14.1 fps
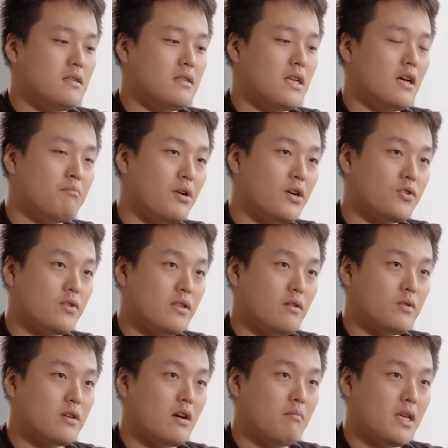sell pressure
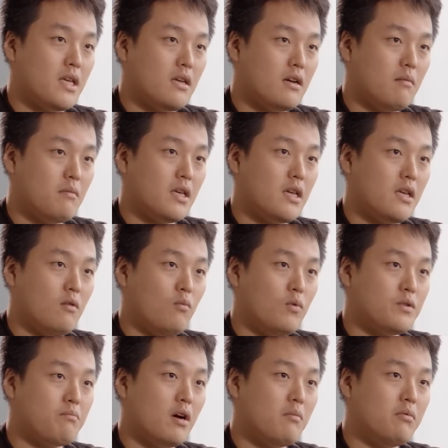that was coming in
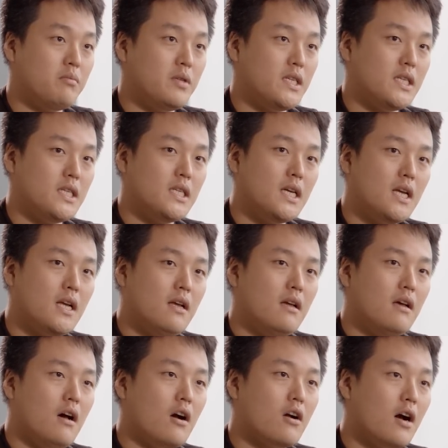was probably
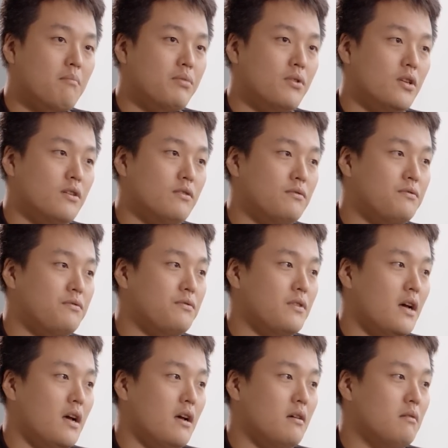a couple
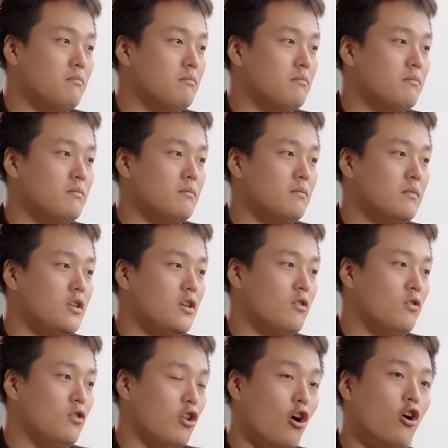of
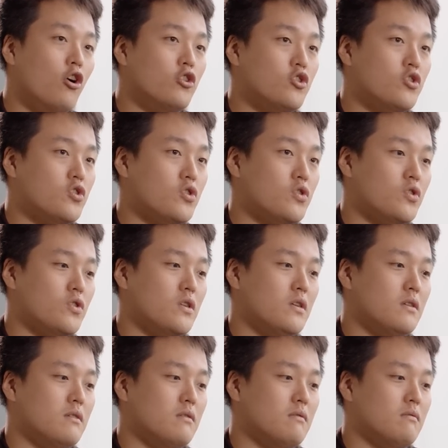large
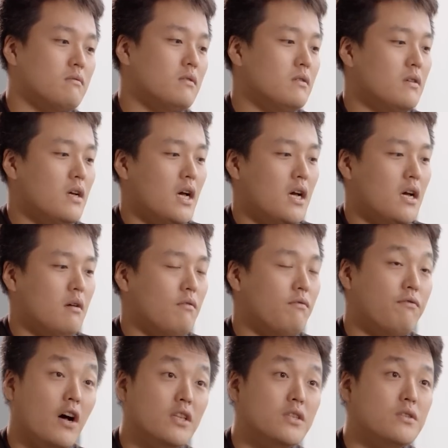
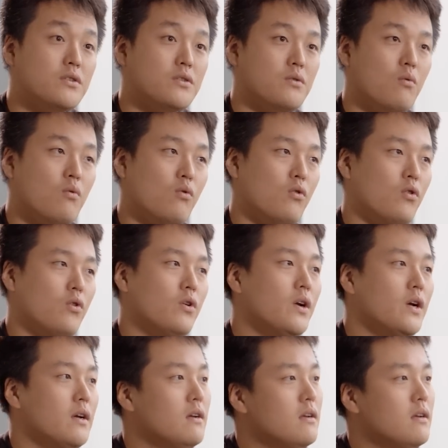funds, or